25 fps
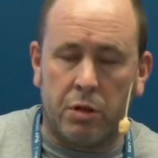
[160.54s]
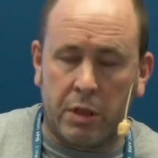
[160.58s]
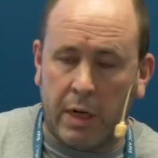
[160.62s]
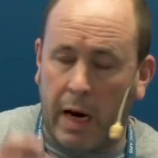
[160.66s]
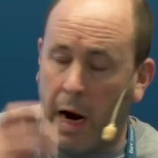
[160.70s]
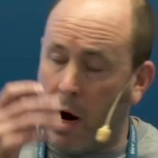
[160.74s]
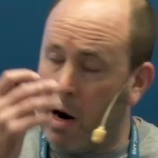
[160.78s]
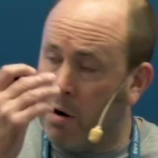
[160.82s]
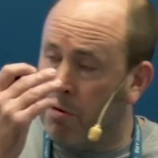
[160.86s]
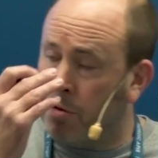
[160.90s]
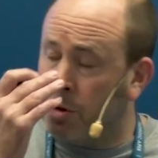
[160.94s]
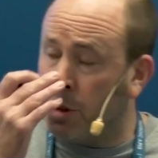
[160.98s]

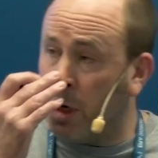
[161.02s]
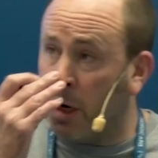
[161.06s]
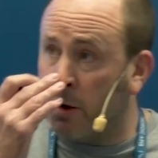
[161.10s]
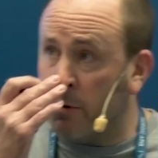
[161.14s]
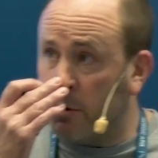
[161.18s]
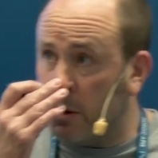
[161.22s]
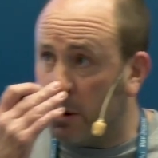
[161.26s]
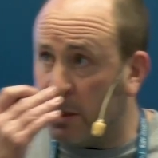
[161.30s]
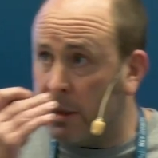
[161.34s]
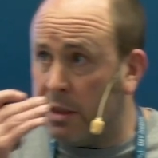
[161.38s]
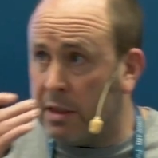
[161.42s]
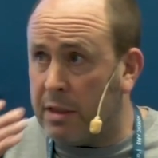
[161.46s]
Gareth
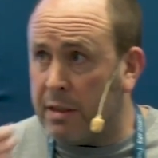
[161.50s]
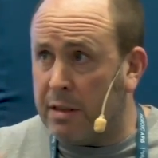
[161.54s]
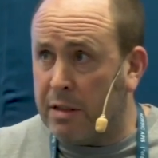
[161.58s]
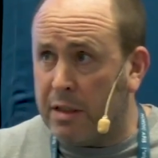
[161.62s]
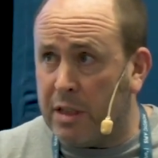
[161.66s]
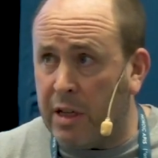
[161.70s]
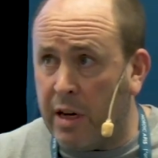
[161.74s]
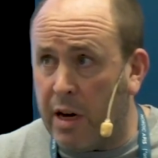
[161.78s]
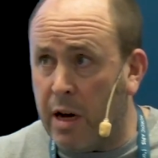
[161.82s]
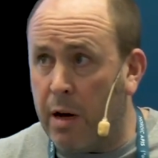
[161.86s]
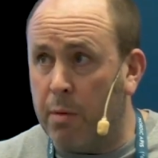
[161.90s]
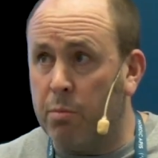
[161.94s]
Jones's
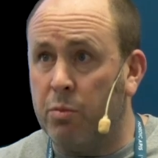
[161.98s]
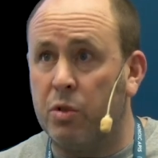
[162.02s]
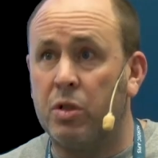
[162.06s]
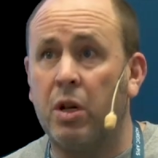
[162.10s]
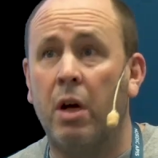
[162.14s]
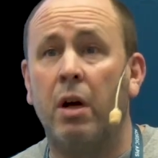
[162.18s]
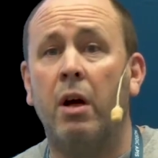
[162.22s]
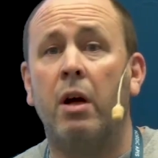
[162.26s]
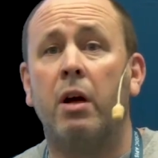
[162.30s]
terms,